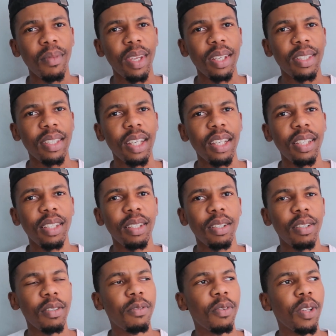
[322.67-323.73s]
say,
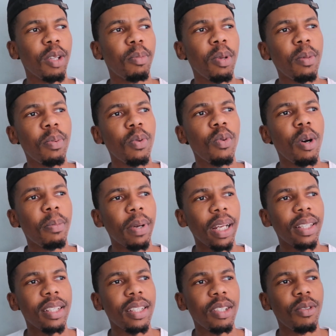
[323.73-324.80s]
for the people who are
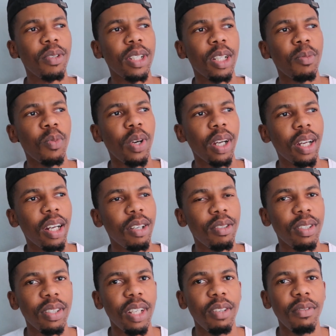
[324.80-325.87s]
practicing on demo
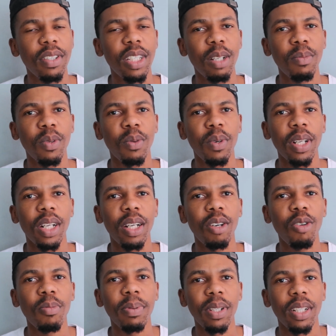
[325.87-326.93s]
accounts, every time you want to
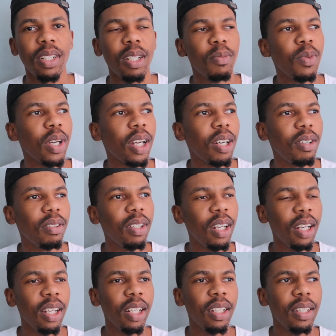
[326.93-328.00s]
open a demo account,
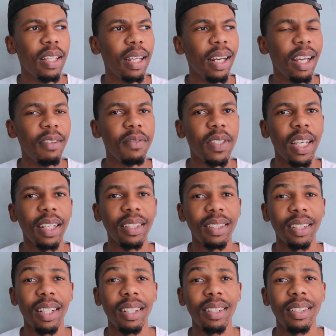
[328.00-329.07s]
they'd have
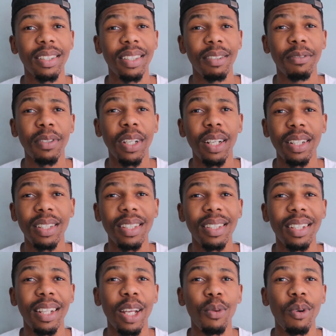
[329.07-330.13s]
technical difficulties
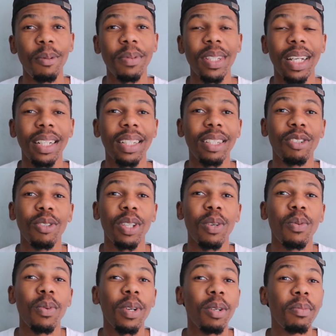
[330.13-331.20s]
in their website, so they
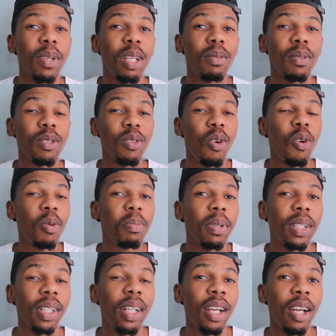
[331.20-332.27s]
wouldn't be able to
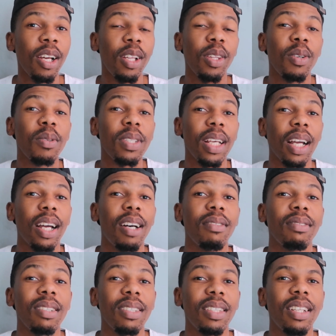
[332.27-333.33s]
open those
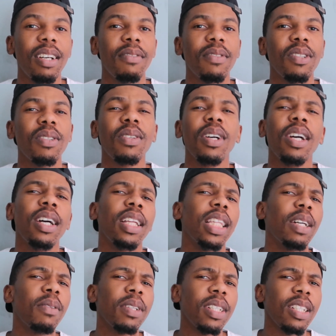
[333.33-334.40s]
accounts and stuff. So
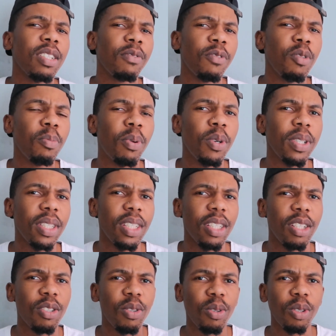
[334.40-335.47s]
there were just a few pointers
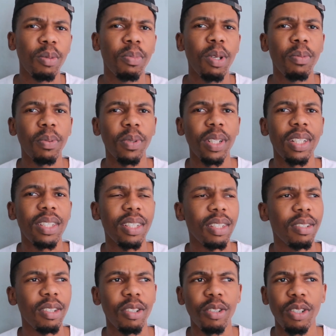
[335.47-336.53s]
I told the people:
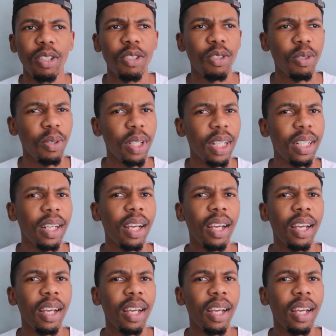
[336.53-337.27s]
listen, ensure that